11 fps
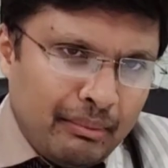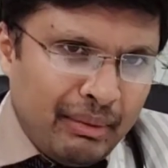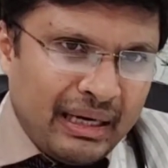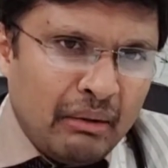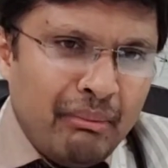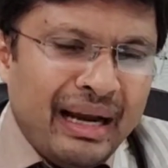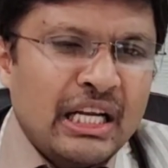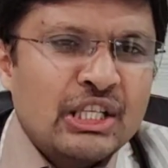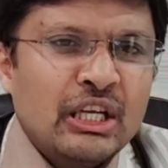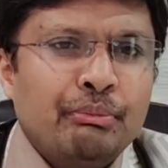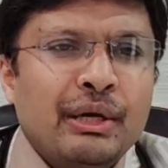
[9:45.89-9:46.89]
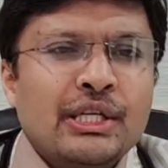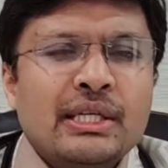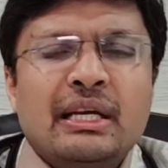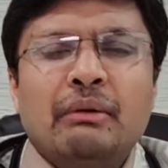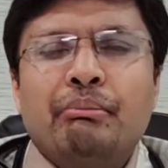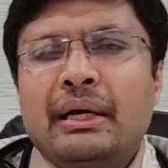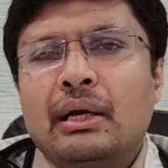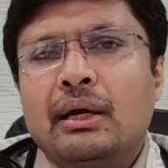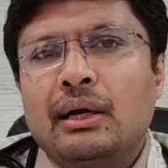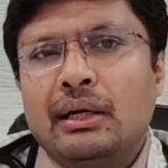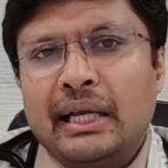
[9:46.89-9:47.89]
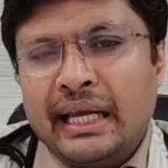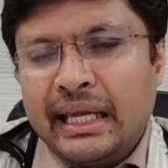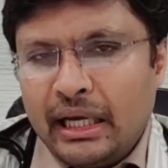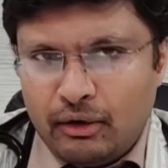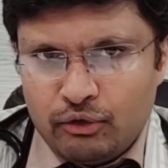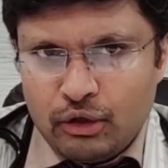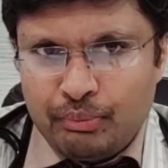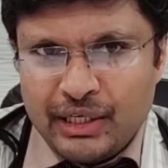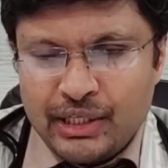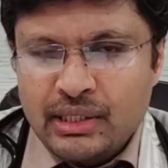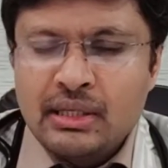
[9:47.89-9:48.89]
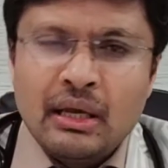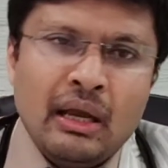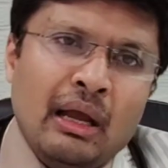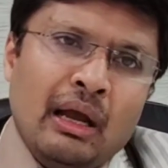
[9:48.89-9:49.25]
better manage their patients and better take care of their patients